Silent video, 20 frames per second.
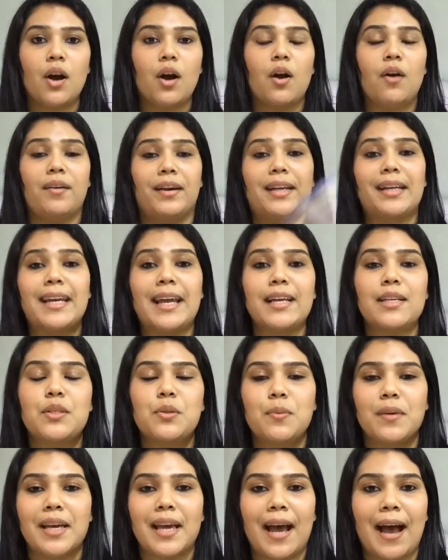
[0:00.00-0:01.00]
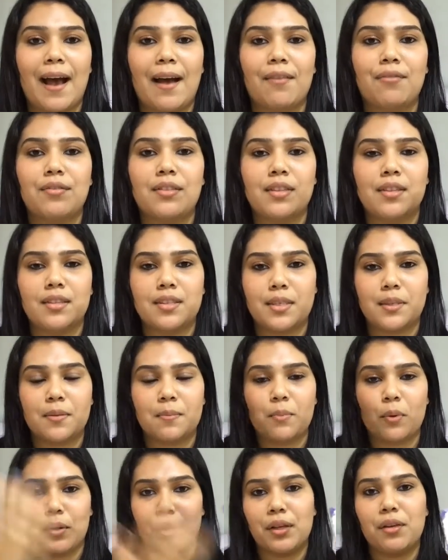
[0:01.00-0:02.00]
Right, next we have this
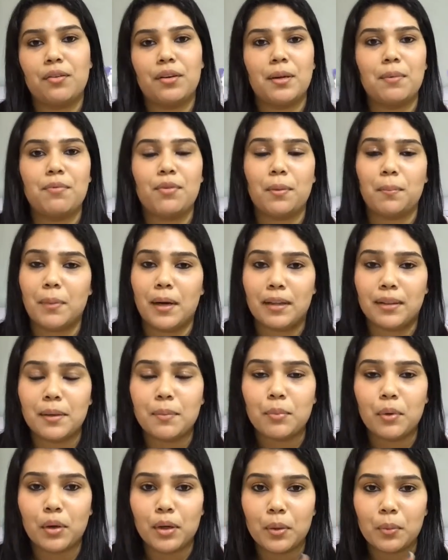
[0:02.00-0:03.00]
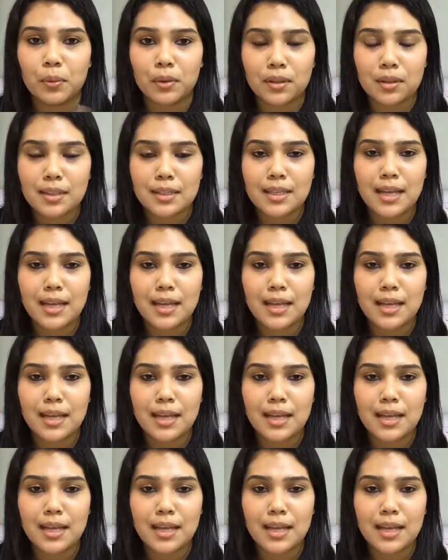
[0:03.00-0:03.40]
body cream from Bath and Body Works